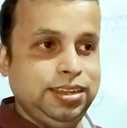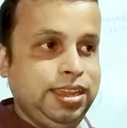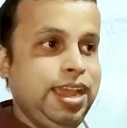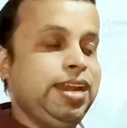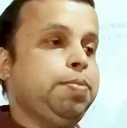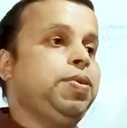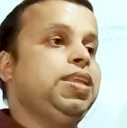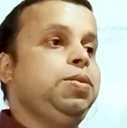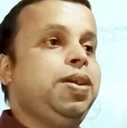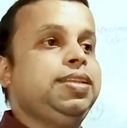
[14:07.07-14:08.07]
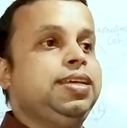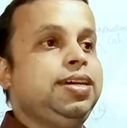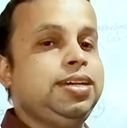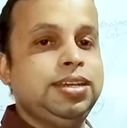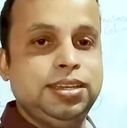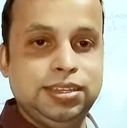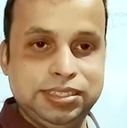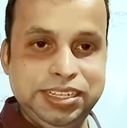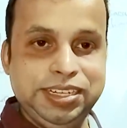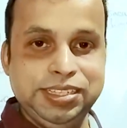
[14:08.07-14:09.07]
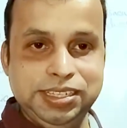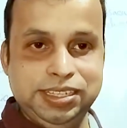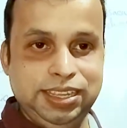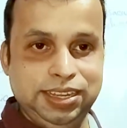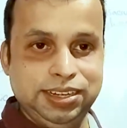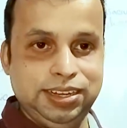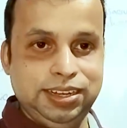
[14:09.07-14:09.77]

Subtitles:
And after the river, the cities is there.